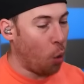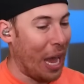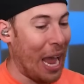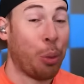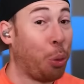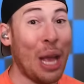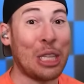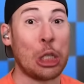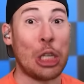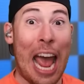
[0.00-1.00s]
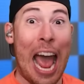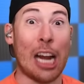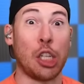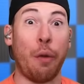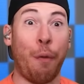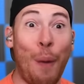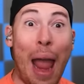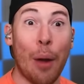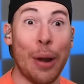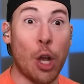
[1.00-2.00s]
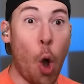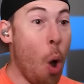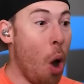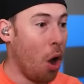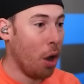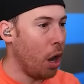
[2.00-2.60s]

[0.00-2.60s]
Okay, this is actually very cool.